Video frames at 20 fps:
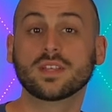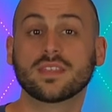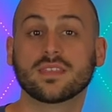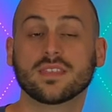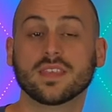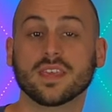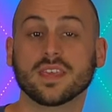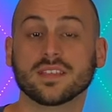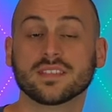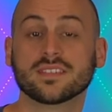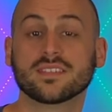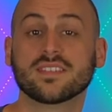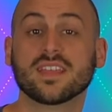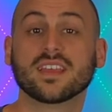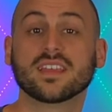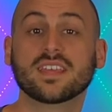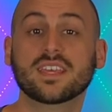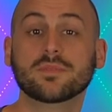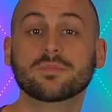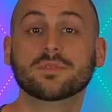things
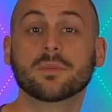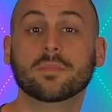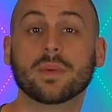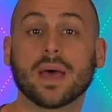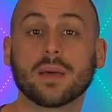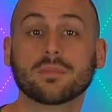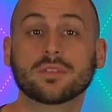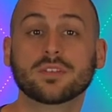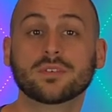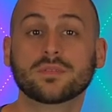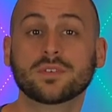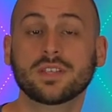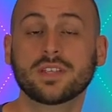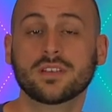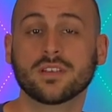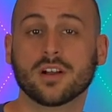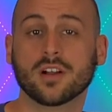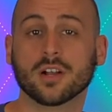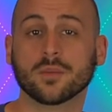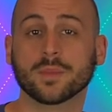that keep the
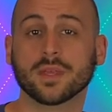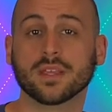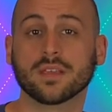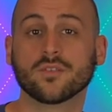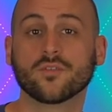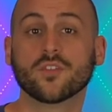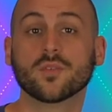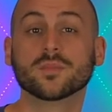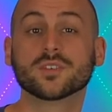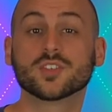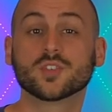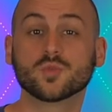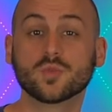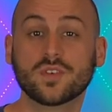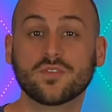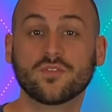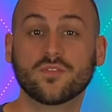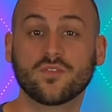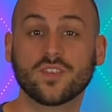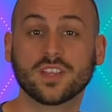Babylonian army from a
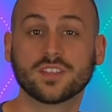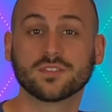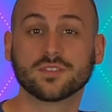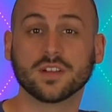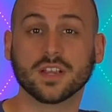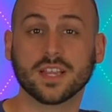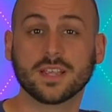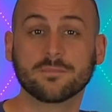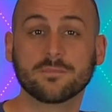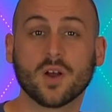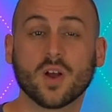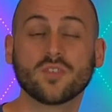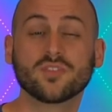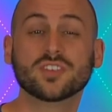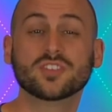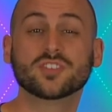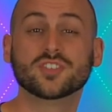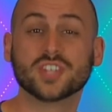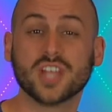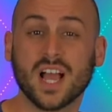swift victory are
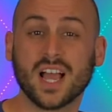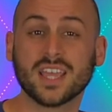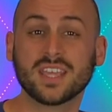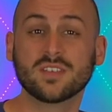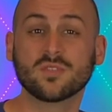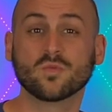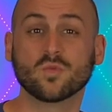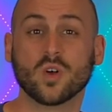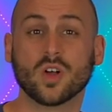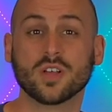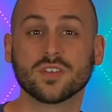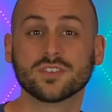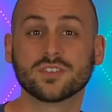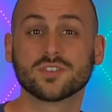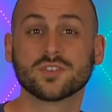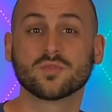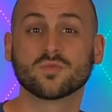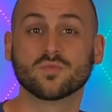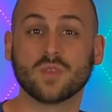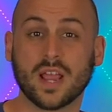the giant walls
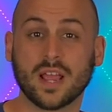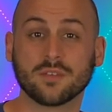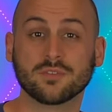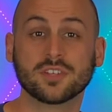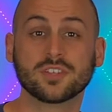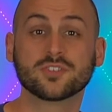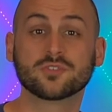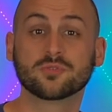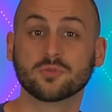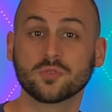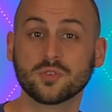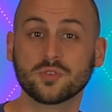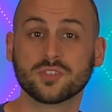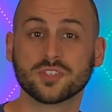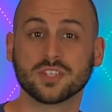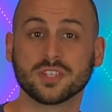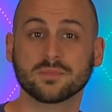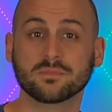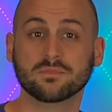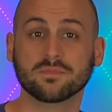surrounding
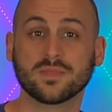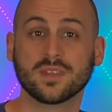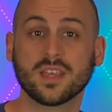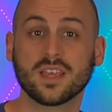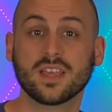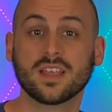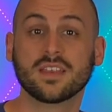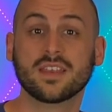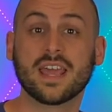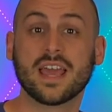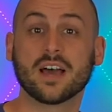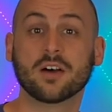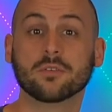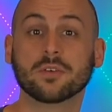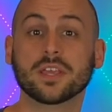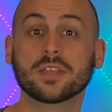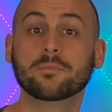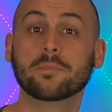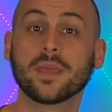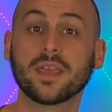Jerusalem. Now,
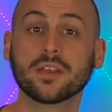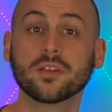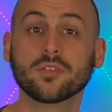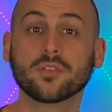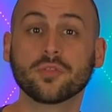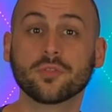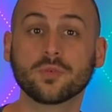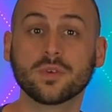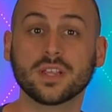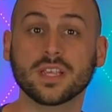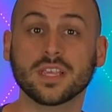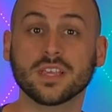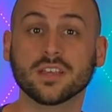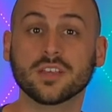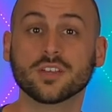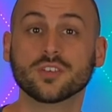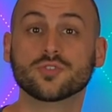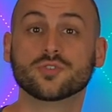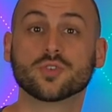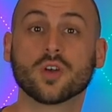in panel 3,
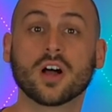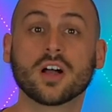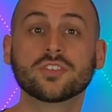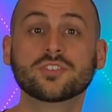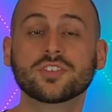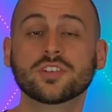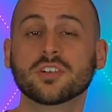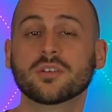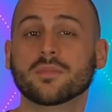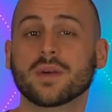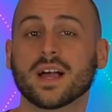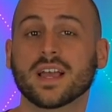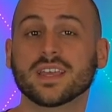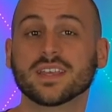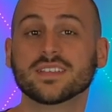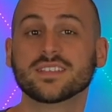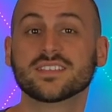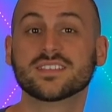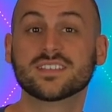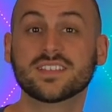draw Jeremiah
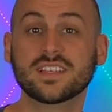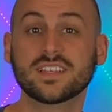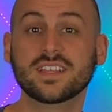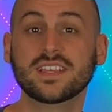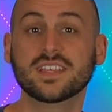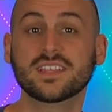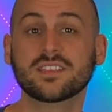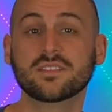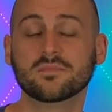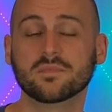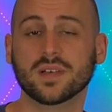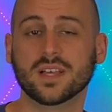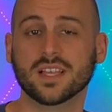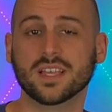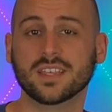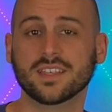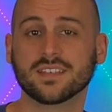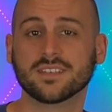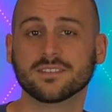sitting in the mud